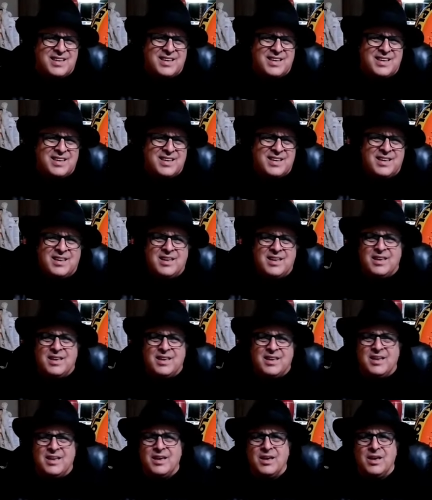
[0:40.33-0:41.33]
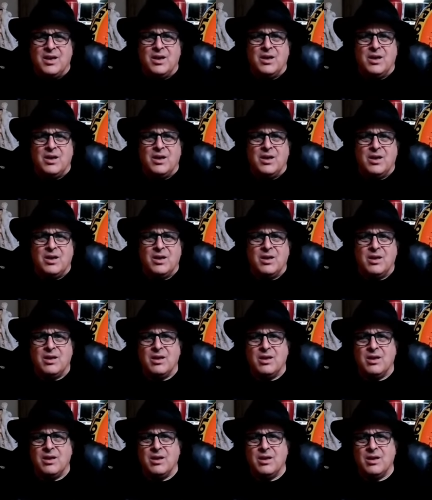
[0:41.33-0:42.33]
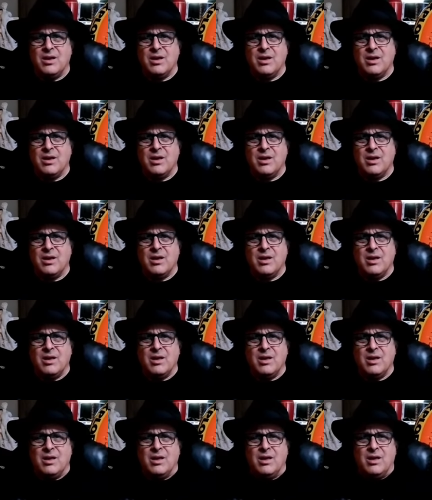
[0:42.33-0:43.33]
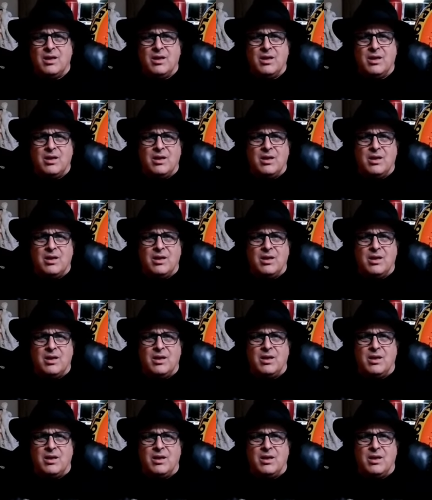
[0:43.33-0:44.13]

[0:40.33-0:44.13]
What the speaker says: (no one is talking)